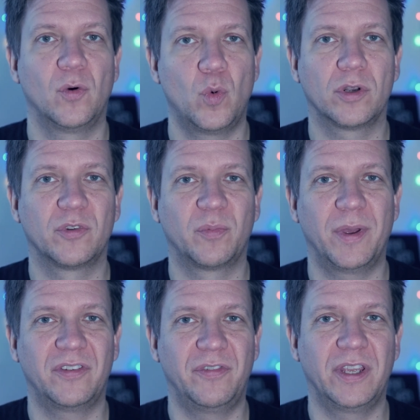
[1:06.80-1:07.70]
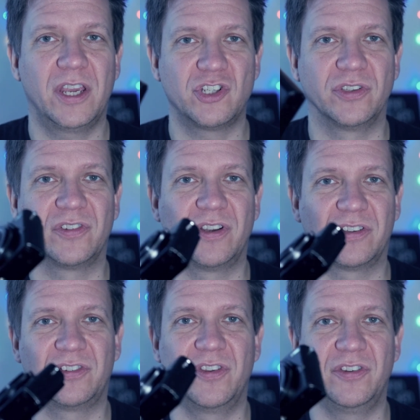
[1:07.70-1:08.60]
what specifications
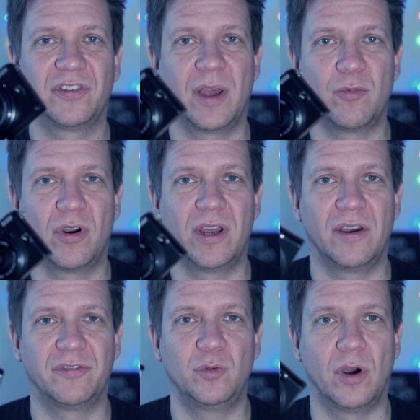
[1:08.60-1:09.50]
does this camera have to